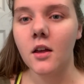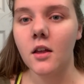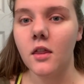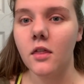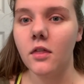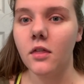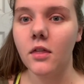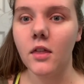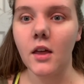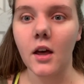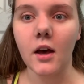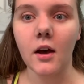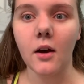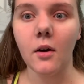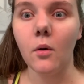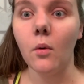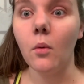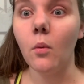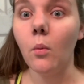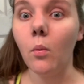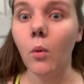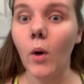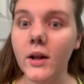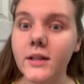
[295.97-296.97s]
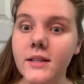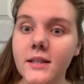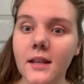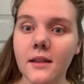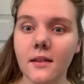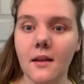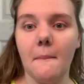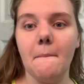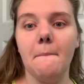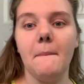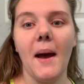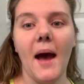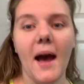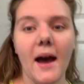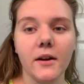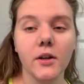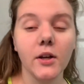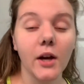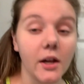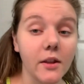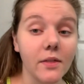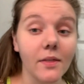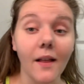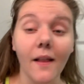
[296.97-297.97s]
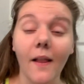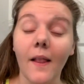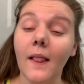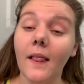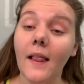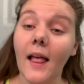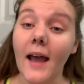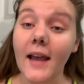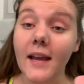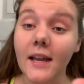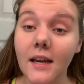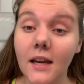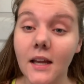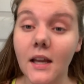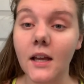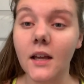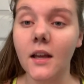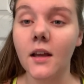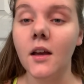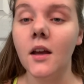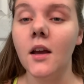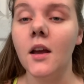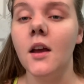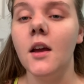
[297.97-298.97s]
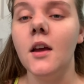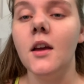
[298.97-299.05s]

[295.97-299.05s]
the what's in the background, the lighting,